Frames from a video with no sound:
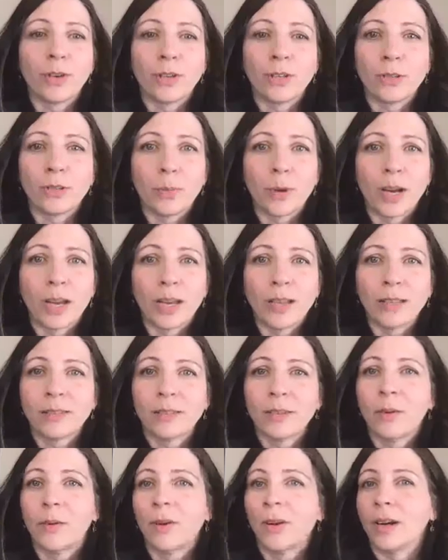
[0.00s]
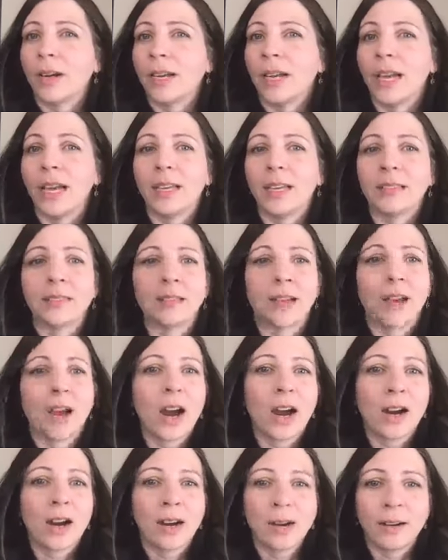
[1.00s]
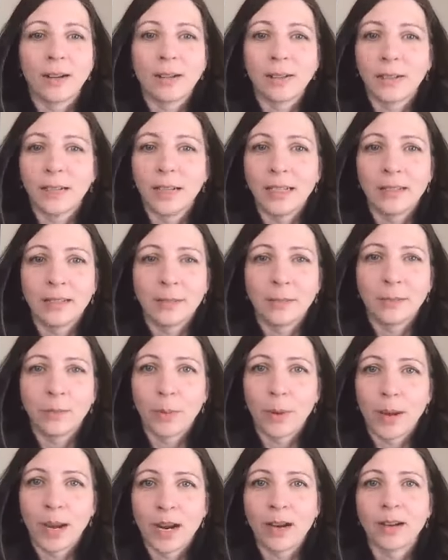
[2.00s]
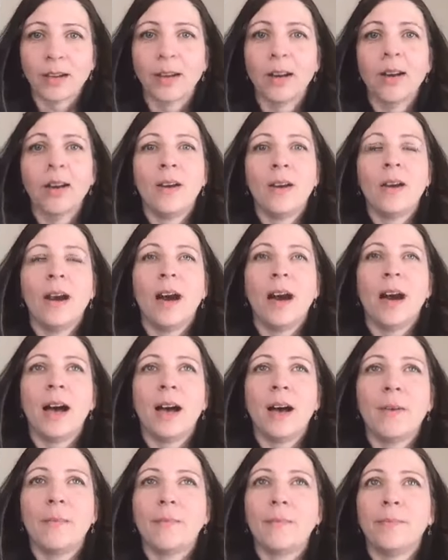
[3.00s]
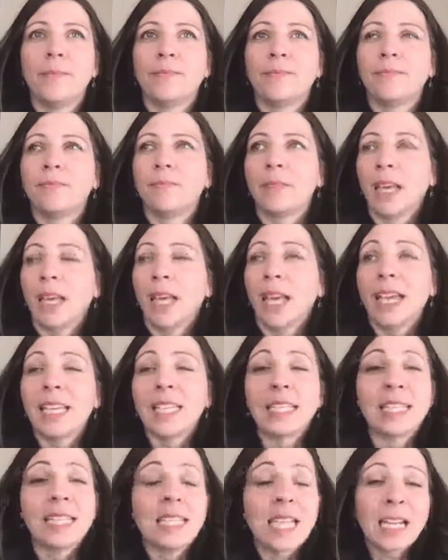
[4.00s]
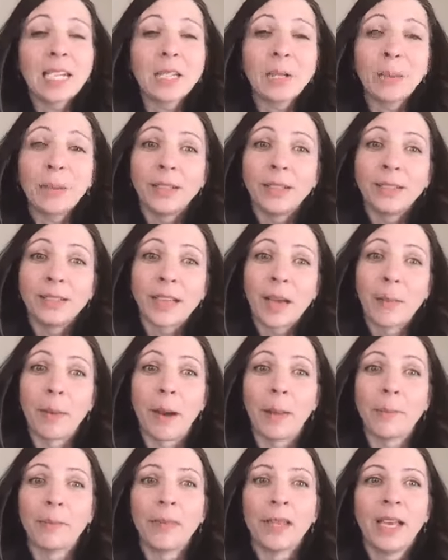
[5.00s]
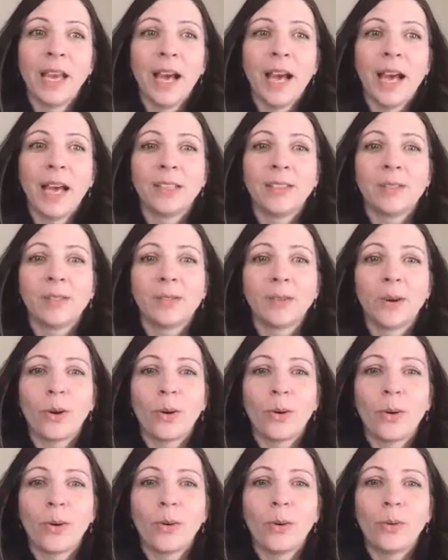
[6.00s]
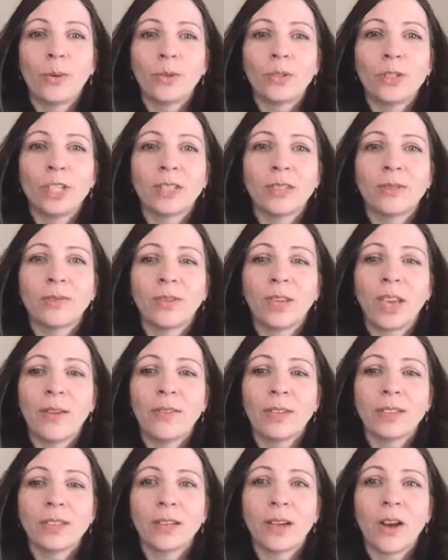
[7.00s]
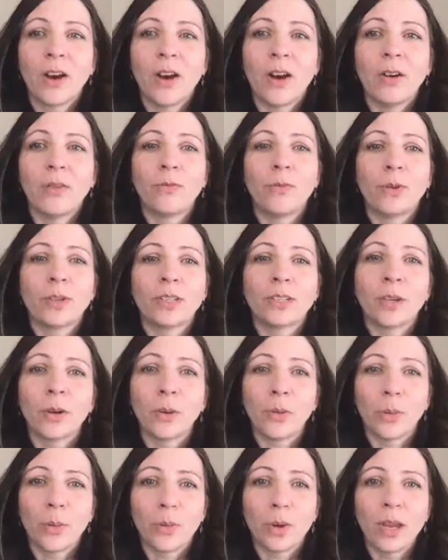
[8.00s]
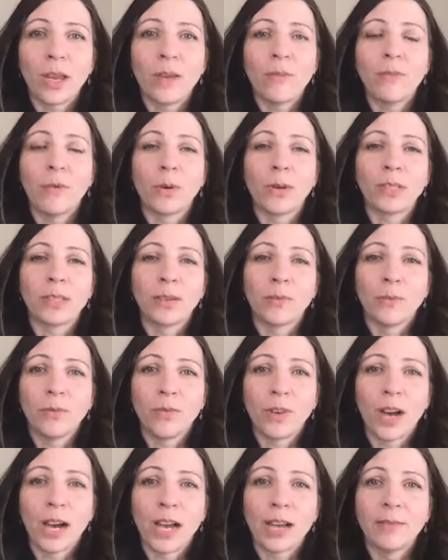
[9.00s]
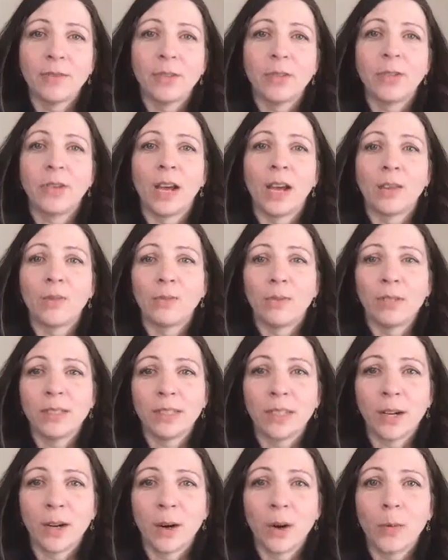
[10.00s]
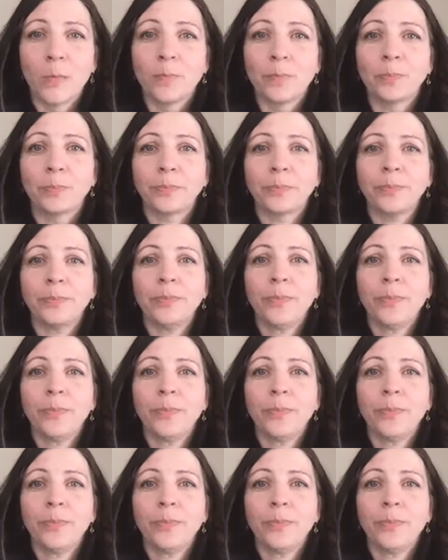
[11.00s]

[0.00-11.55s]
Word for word: furnace breaks or in case a car needs repair um, in case dental bills come up. So just give us a call, 403 475 2930.